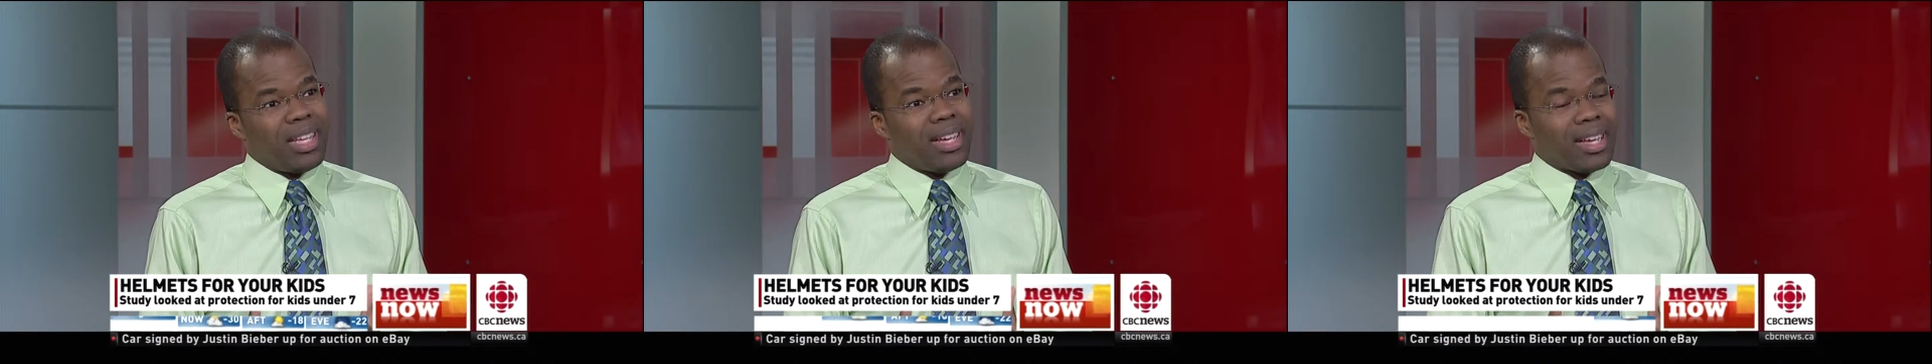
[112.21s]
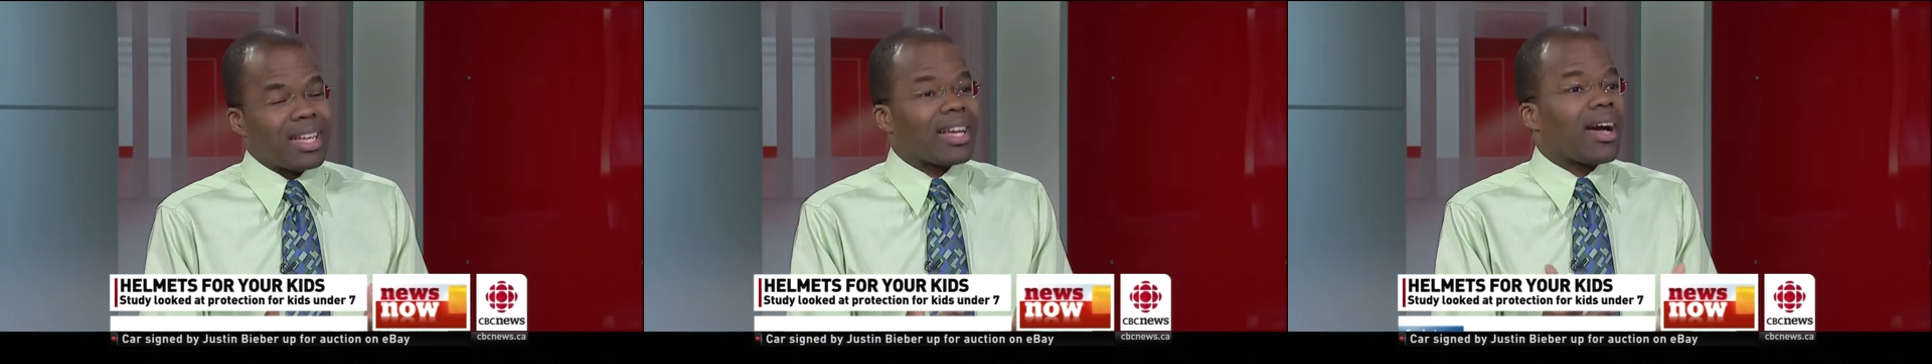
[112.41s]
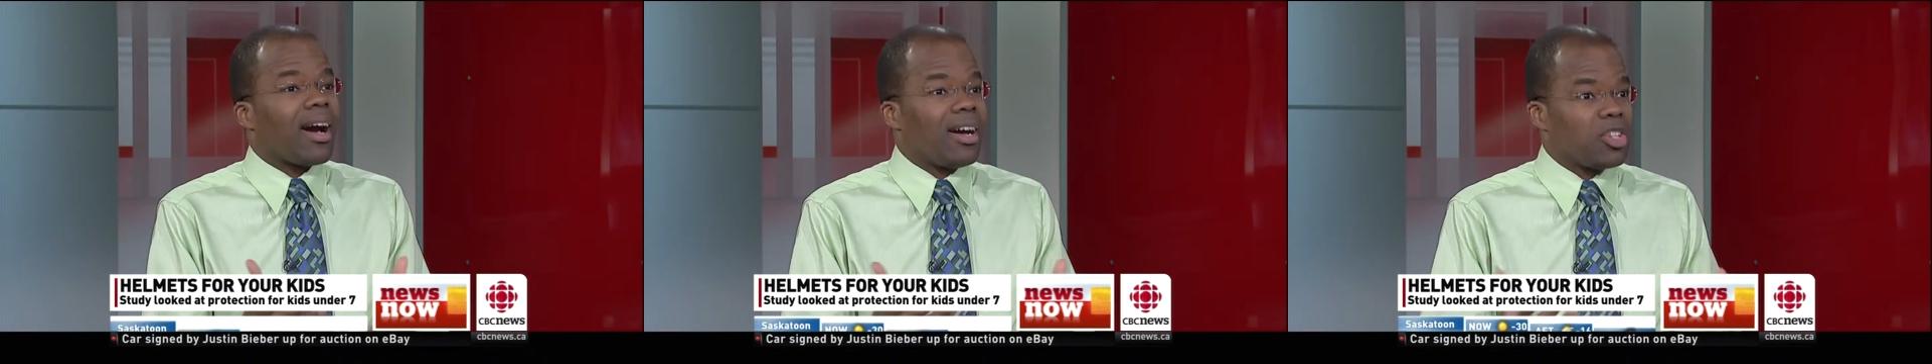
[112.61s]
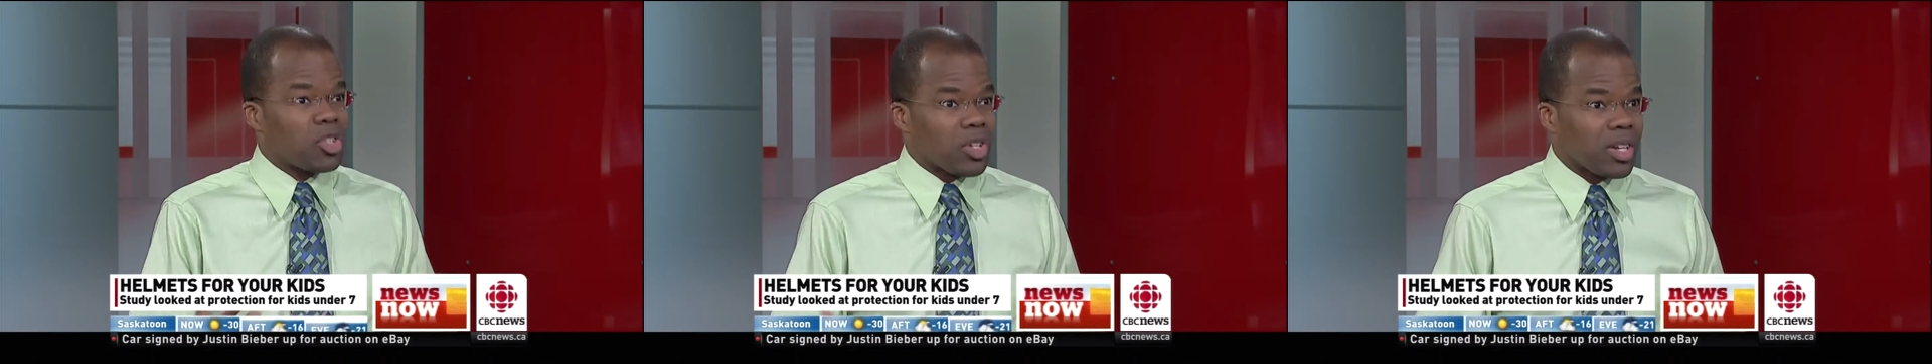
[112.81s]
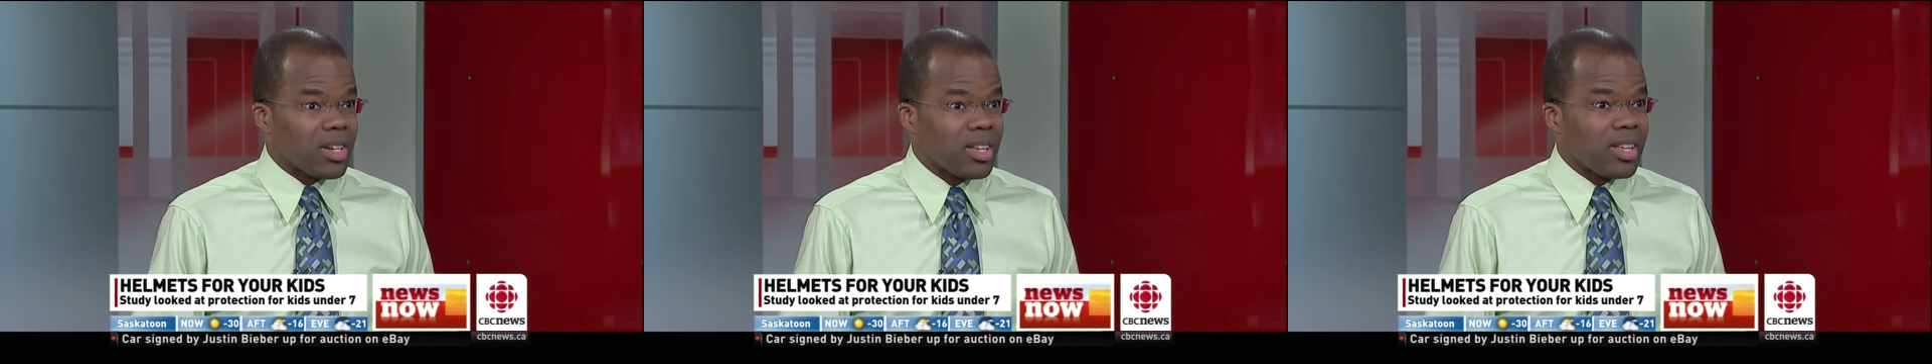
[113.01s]
would be a
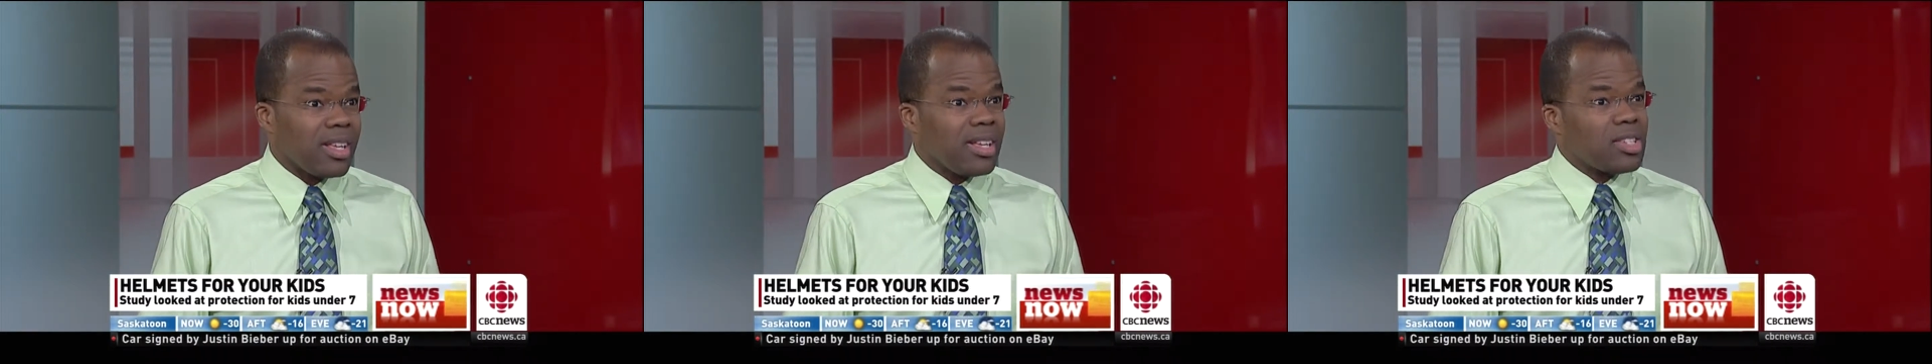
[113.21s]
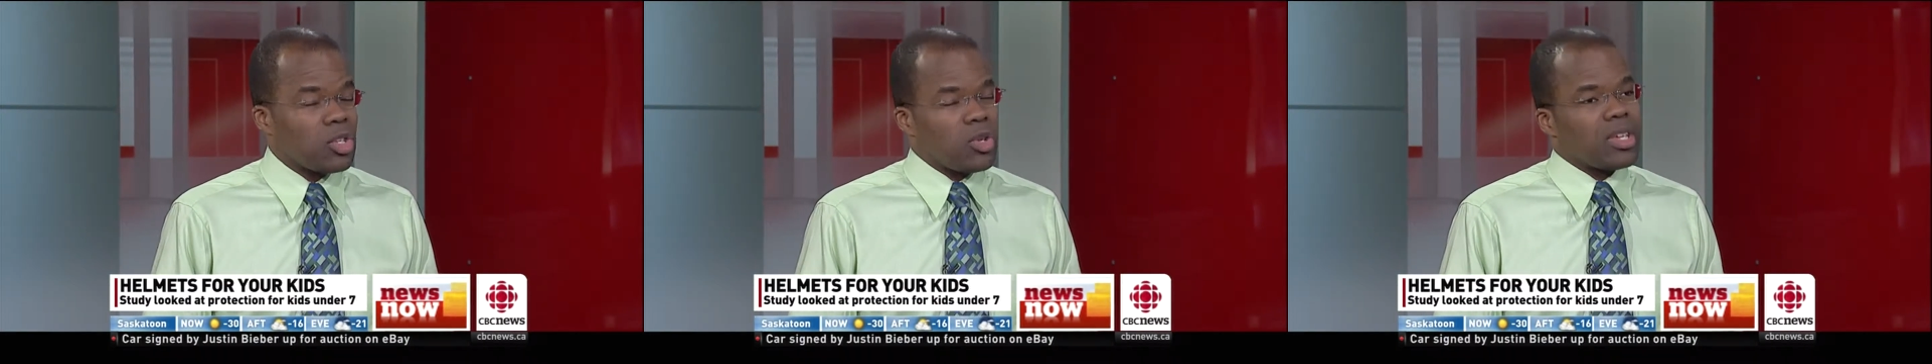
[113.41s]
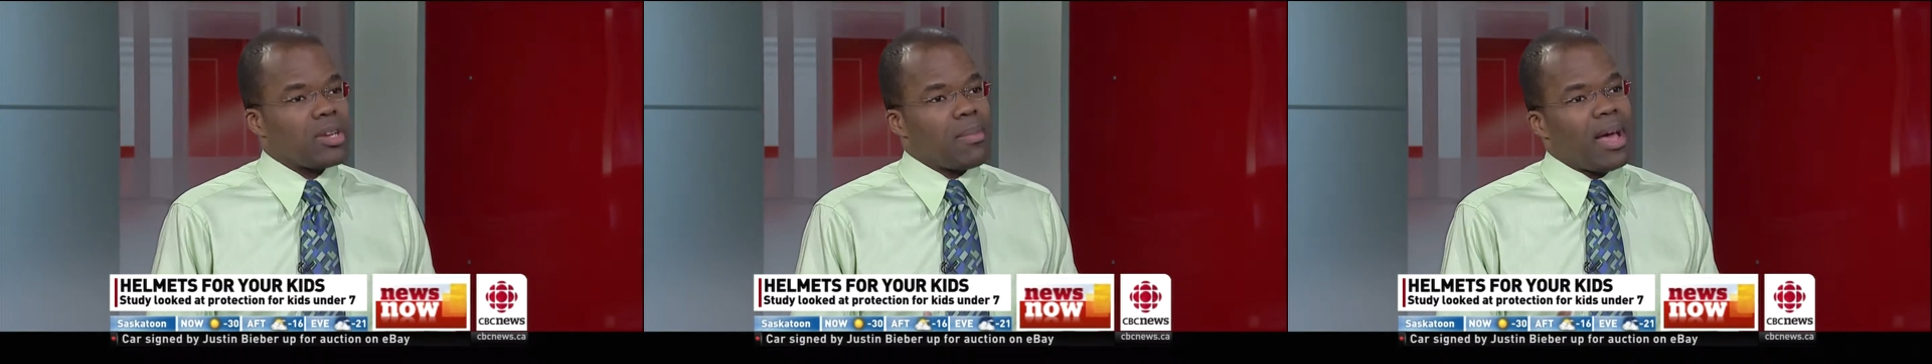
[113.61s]
concussion. So you can